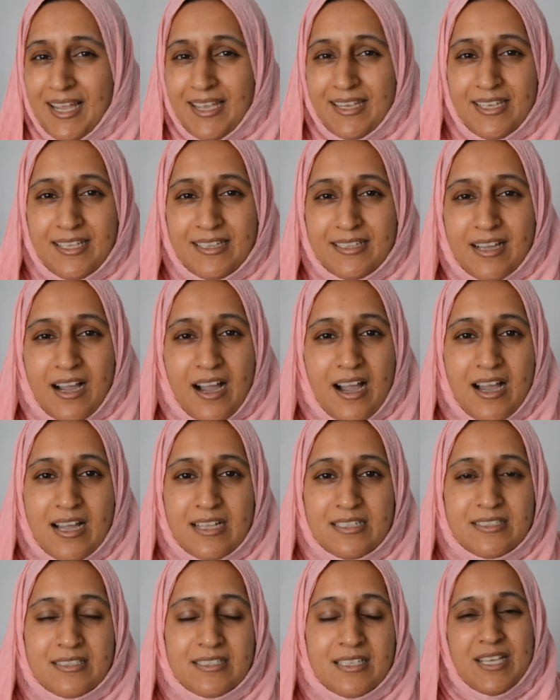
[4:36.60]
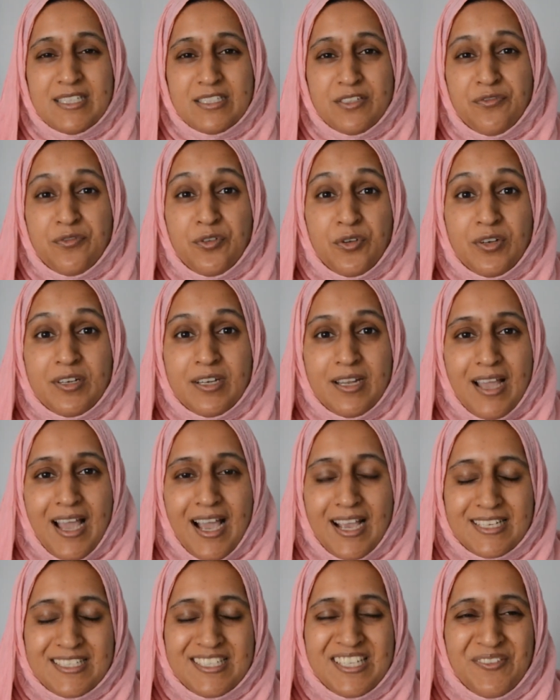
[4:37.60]
like Eid cards as a fun
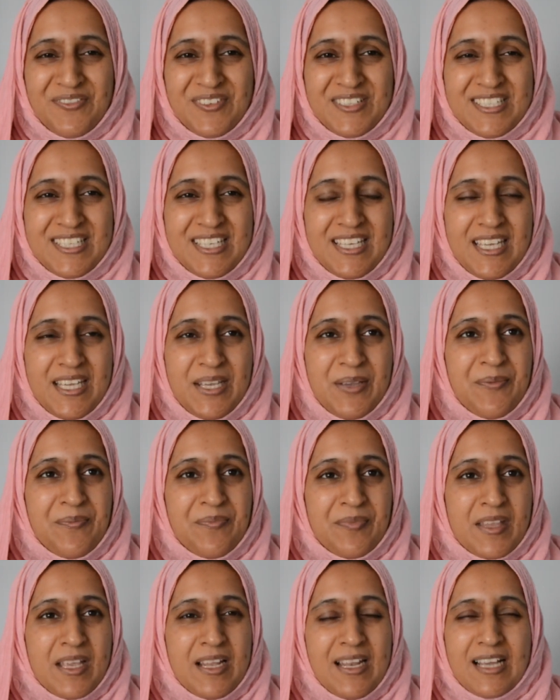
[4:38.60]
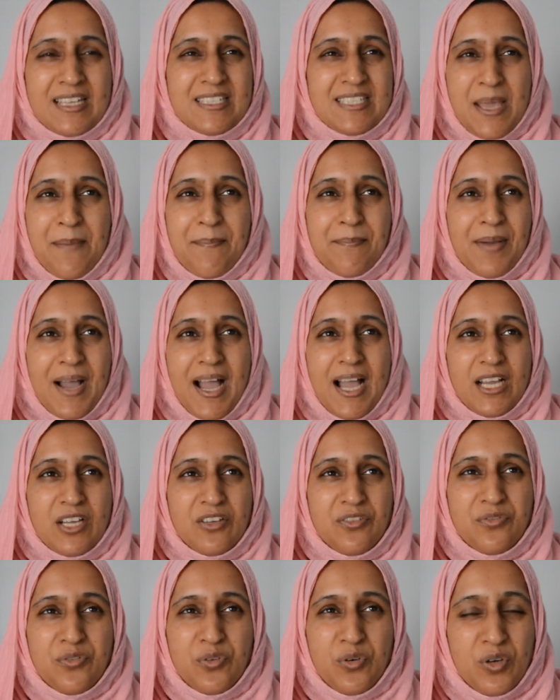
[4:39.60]
activity. Like a 10
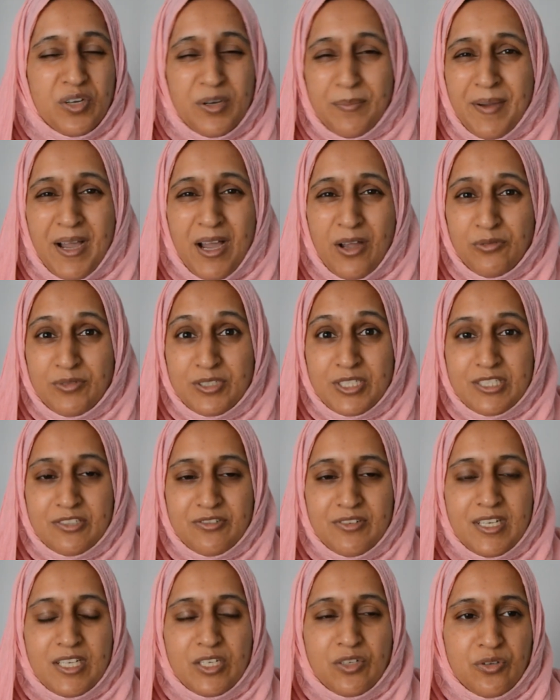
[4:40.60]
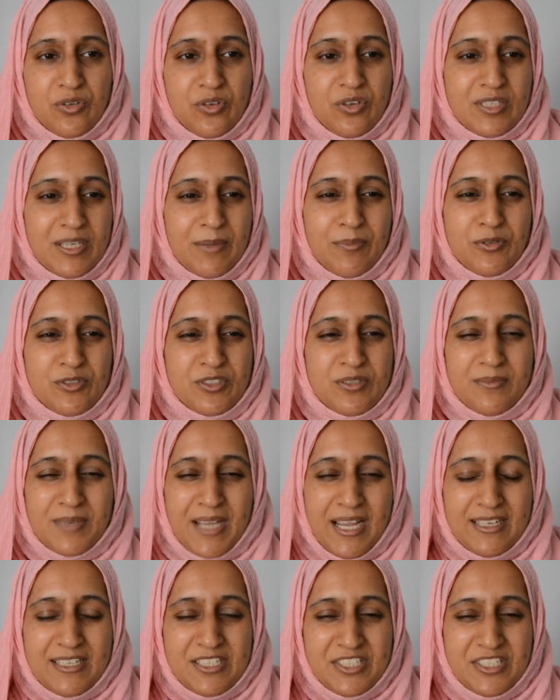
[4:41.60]
pack for £1, which is really good. I bought some kind